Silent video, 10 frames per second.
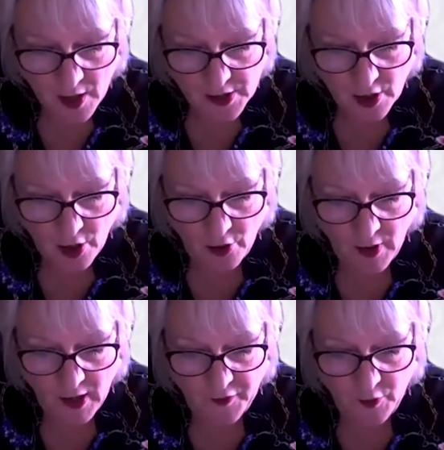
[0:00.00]
So
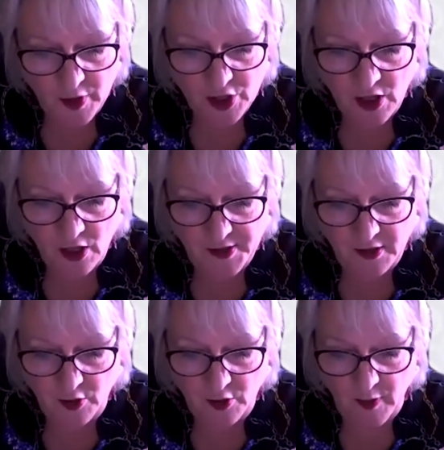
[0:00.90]
if you wish to ask
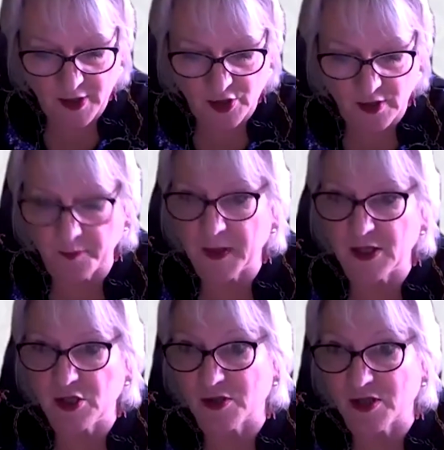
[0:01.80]
a question,
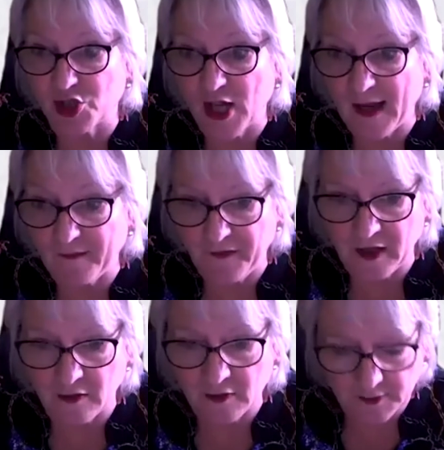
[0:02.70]
please use the chat field.